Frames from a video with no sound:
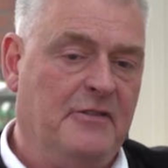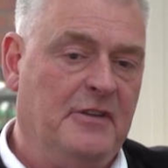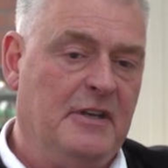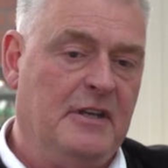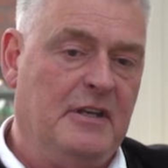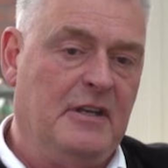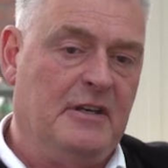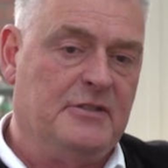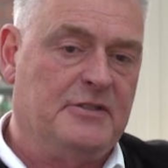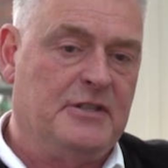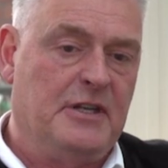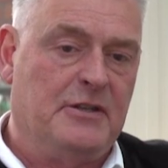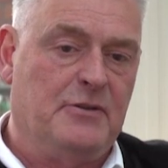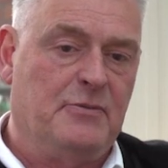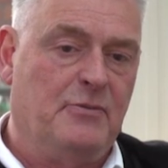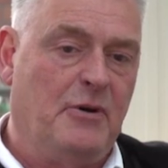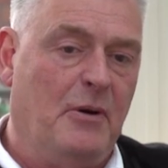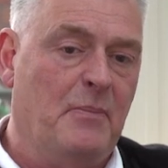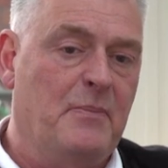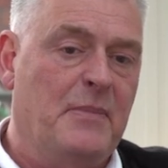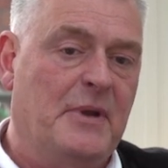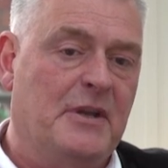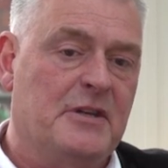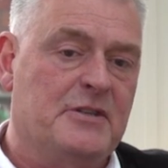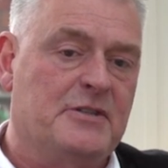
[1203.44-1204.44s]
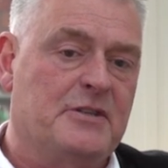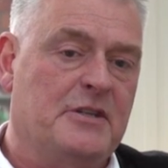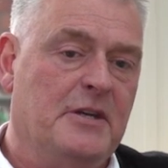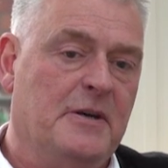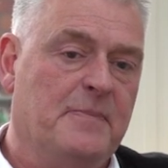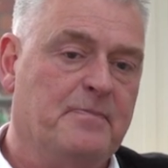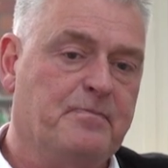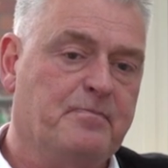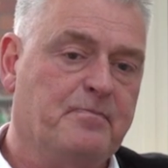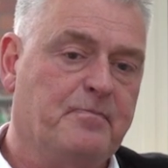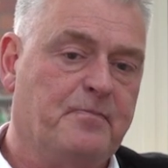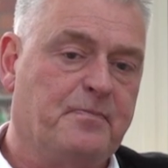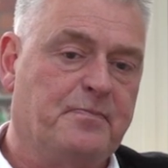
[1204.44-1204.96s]
think I said to one minister,
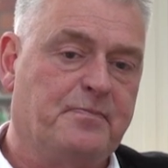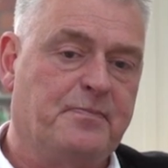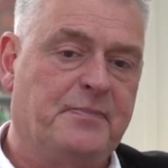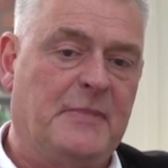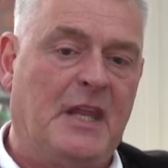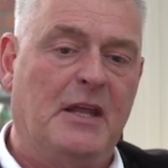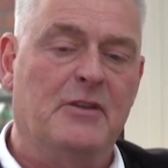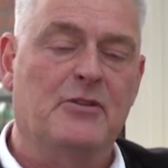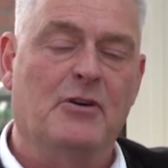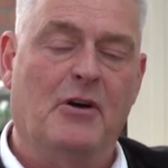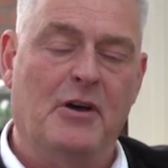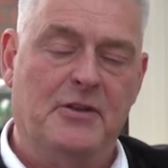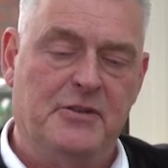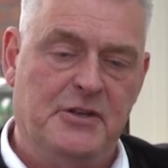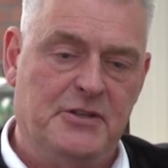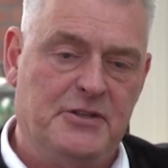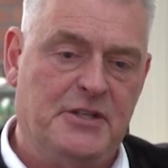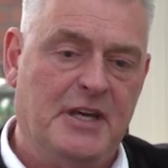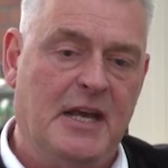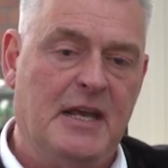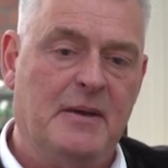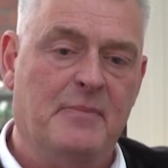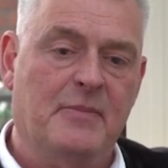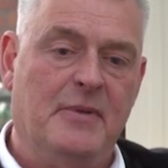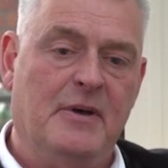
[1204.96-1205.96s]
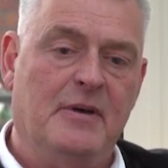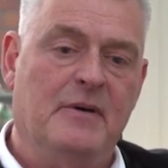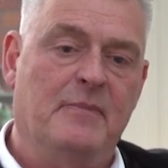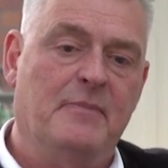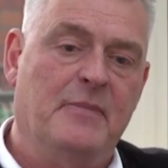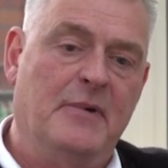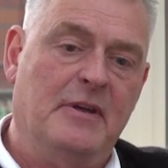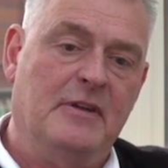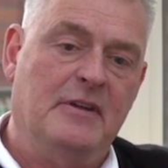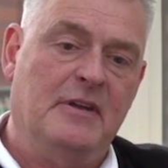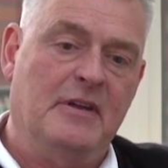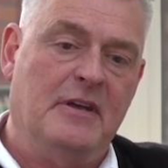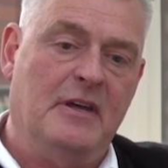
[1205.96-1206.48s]
not in the chamber,
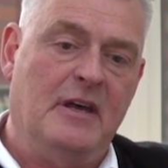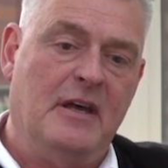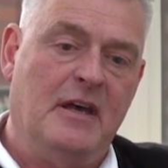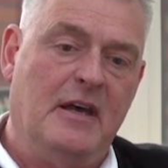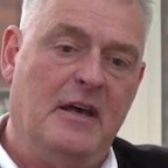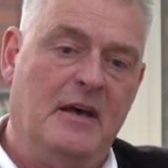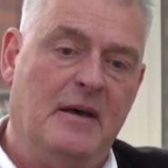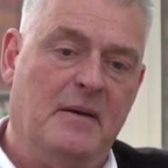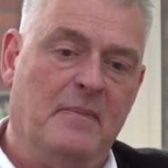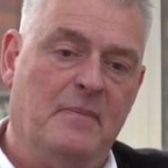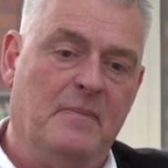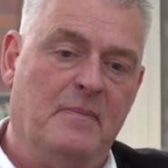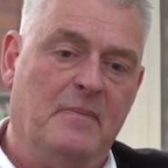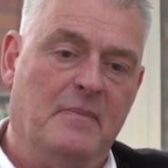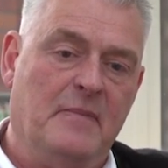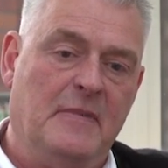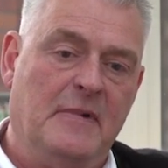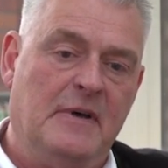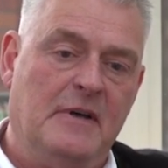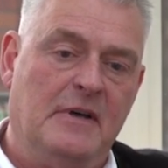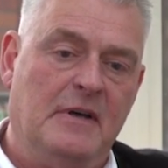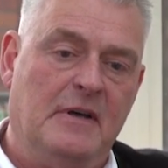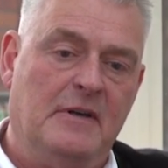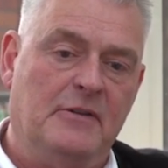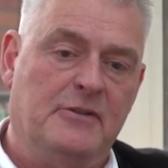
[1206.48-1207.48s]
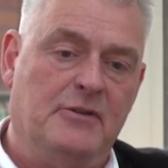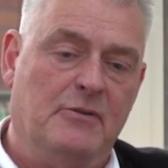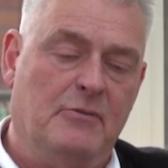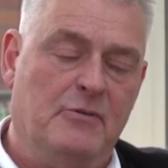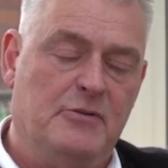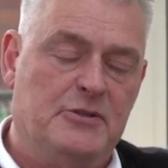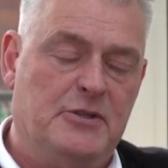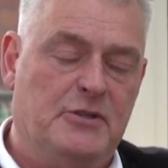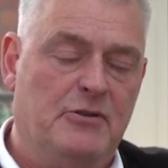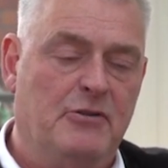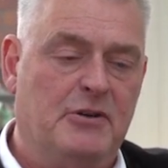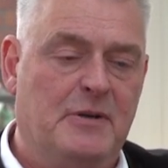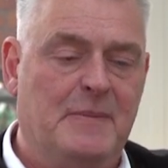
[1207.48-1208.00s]
but
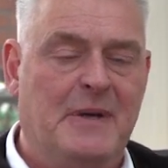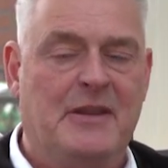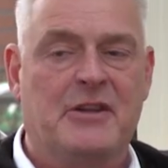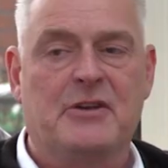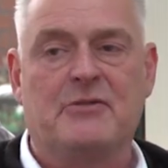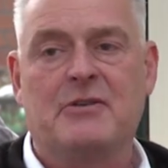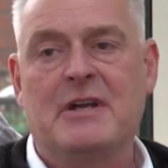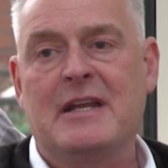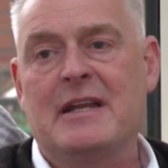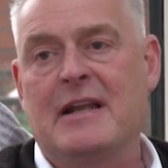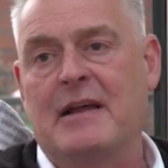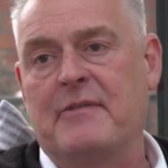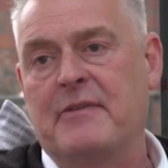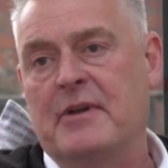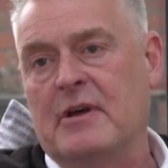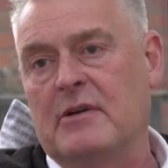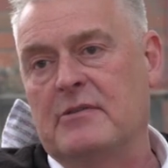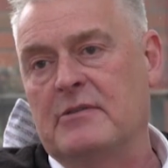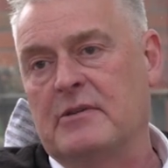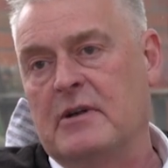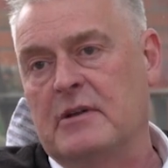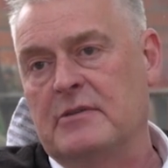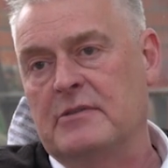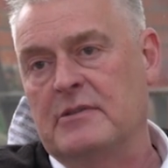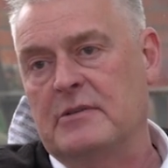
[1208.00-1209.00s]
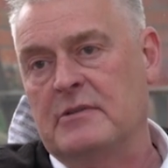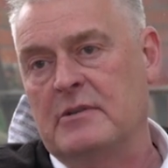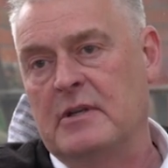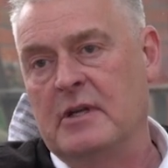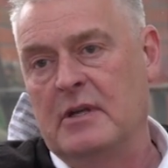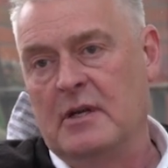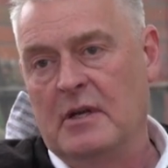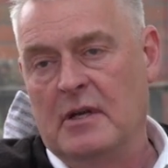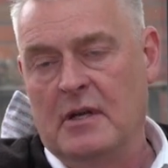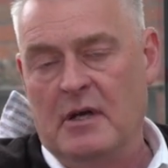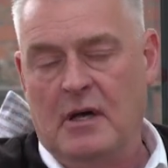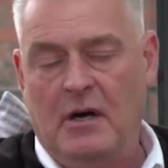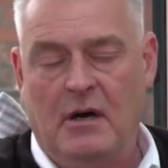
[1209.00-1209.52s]
was talking about the green levy on
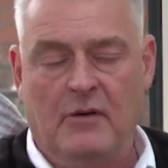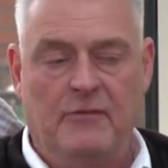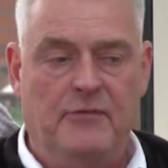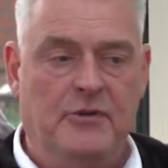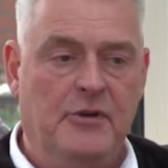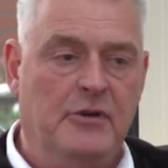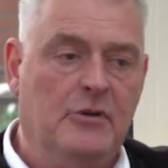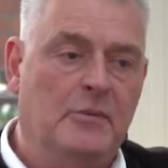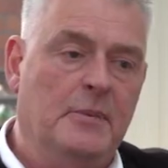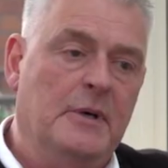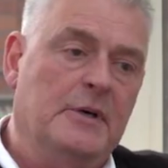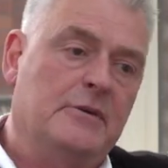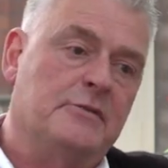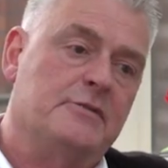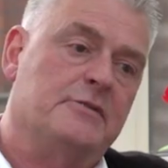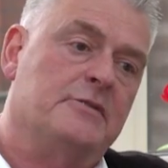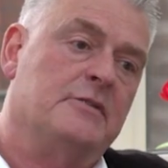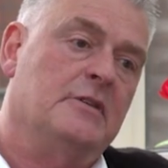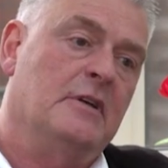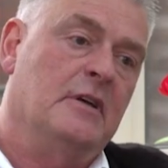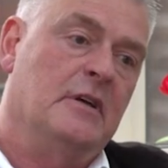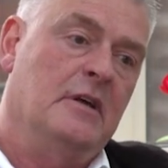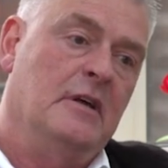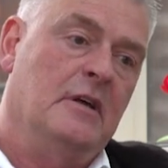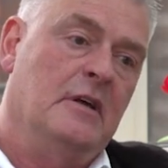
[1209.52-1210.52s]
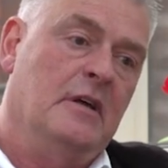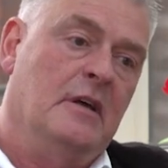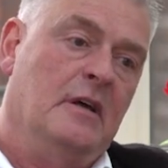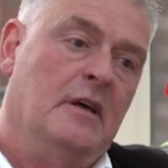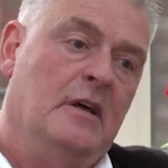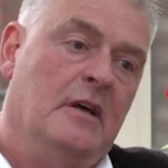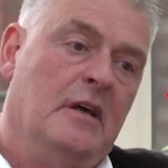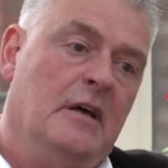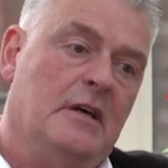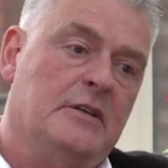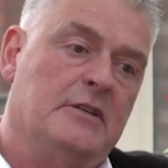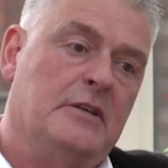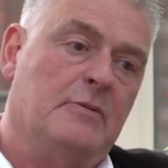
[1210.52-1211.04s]
fuel bills.
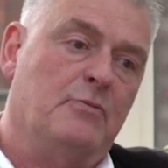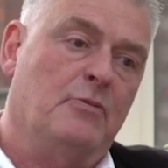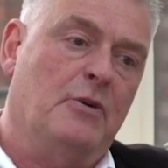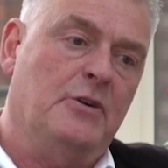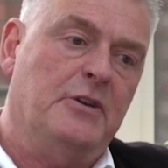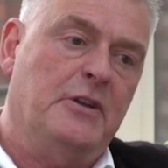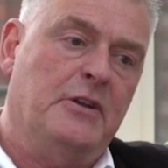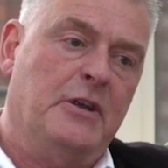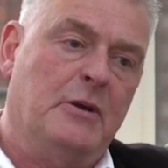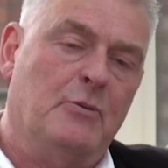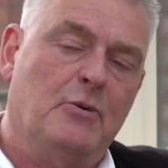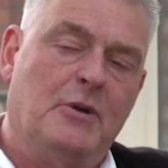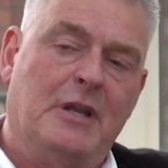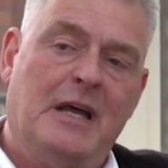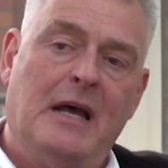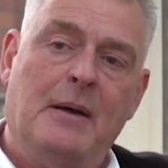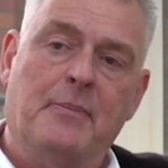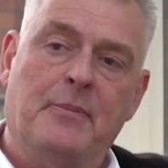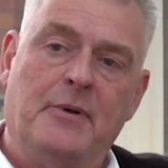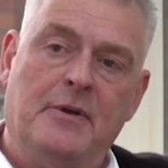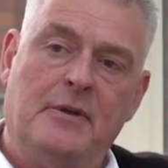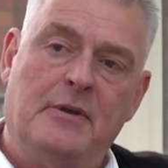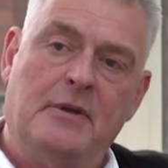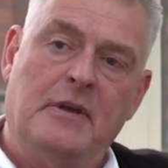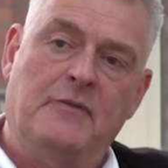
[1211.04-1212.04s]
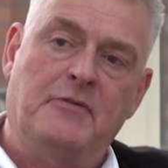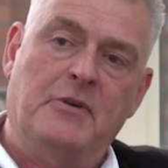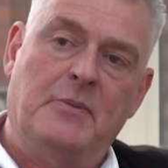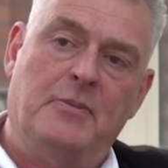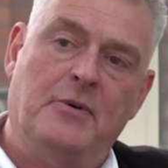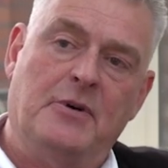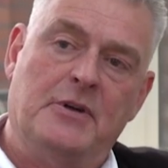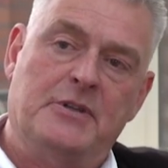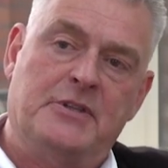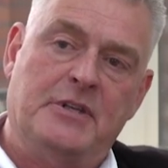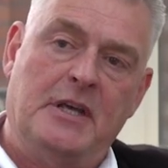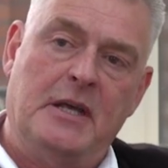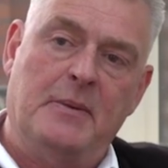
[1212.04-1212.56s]
I said, what do you think would happen if you
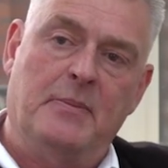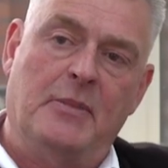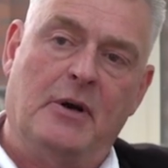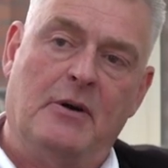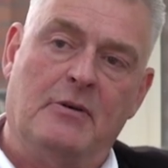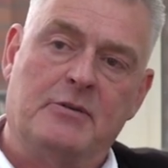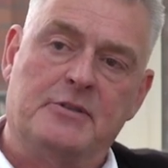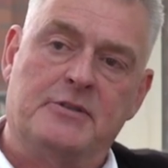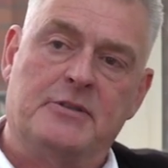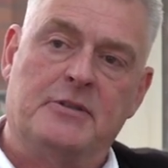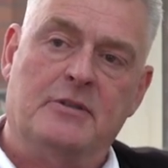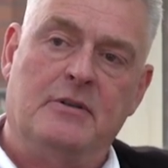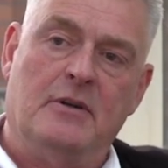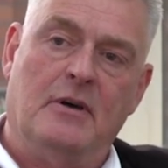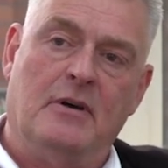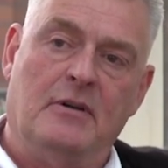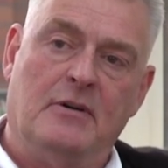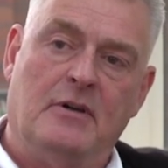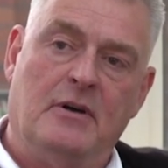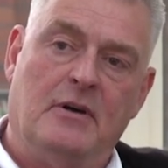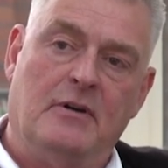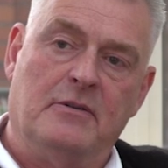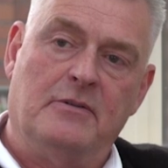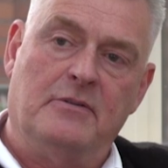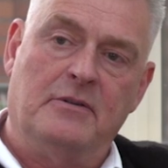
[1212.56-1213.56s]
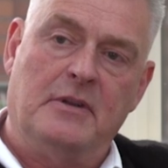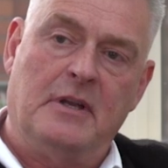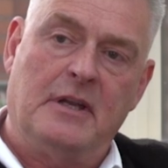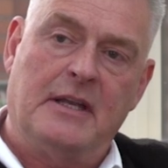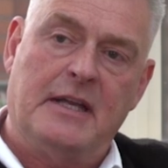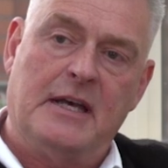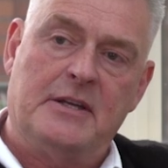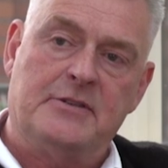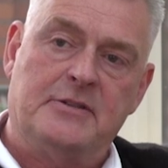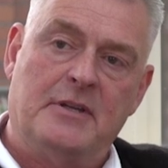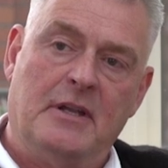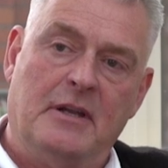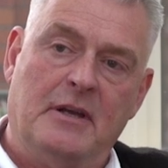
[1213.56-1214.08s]
put a tick box on the
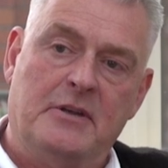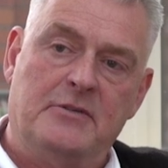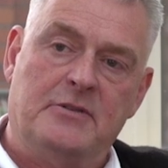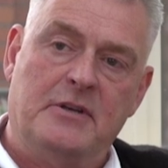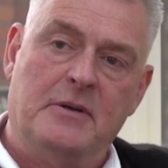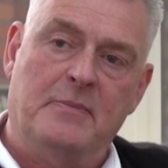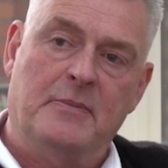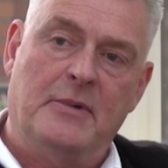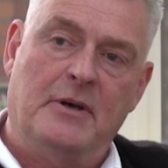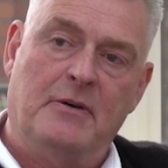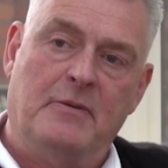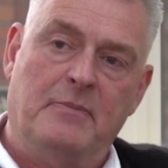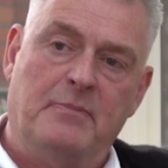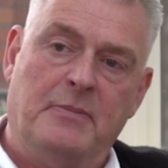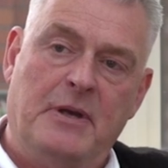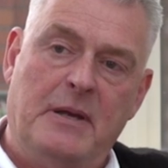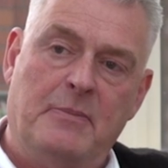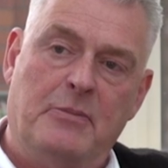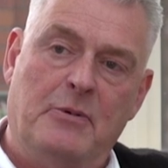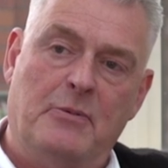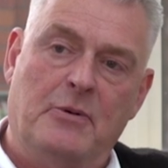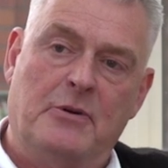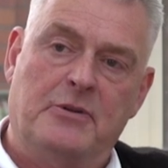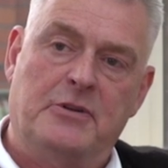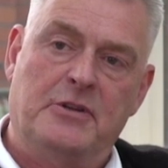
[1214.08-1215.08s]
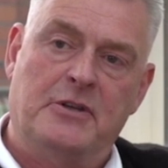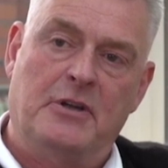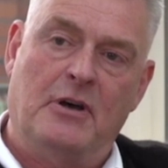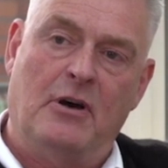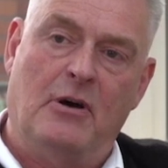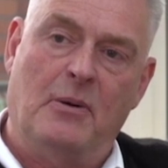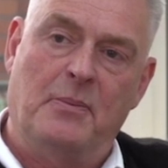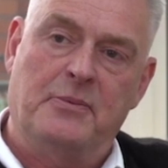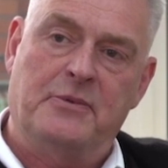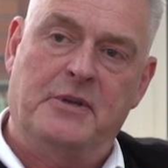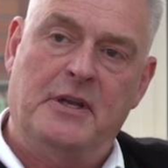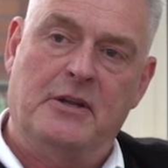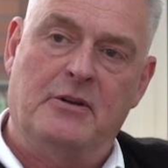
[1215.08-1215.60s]
gas and electric bill and people wanted to
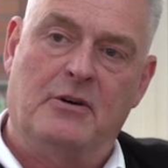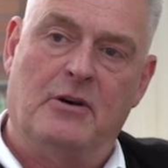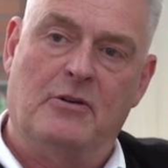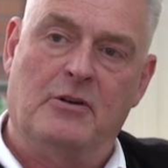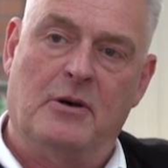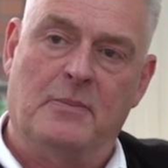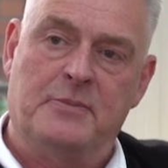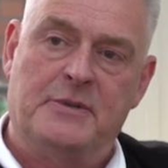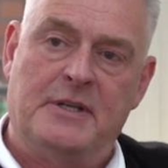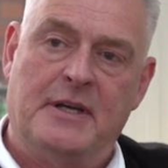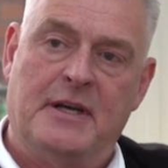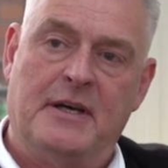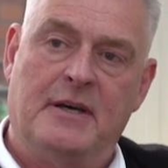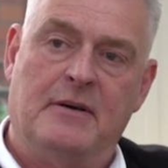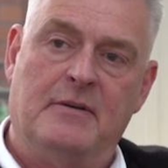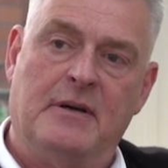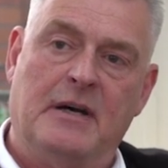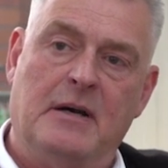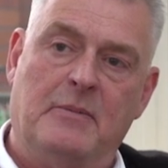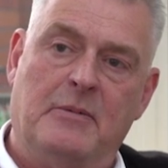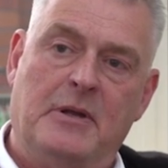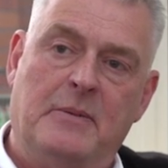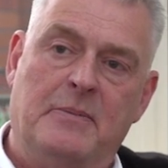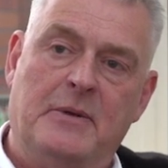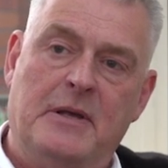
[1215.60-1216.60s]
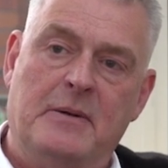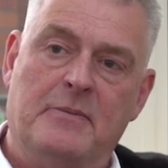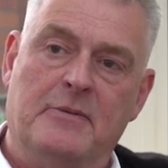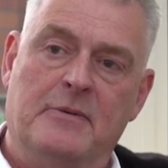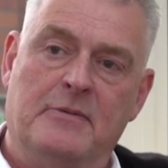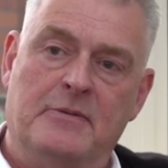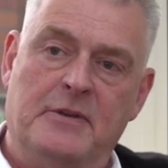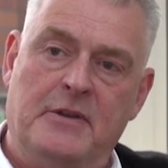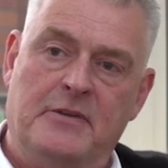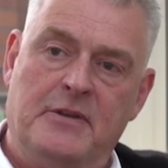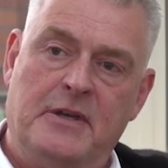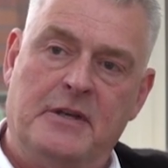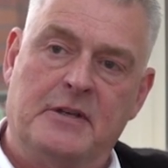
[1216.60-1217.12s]
opt in or opt out? How many people
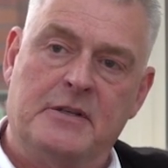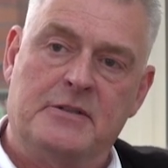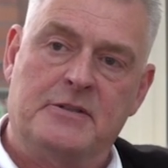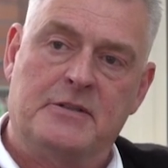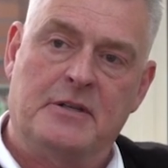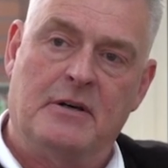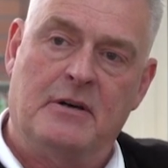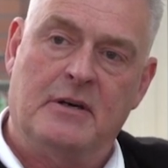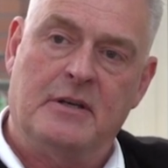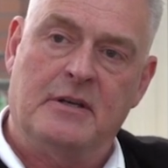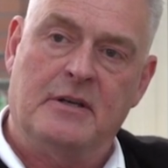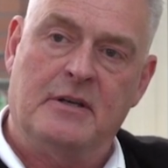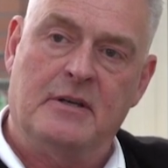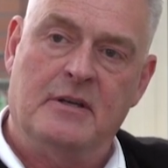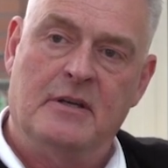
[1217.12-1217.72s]
do you think could sign it?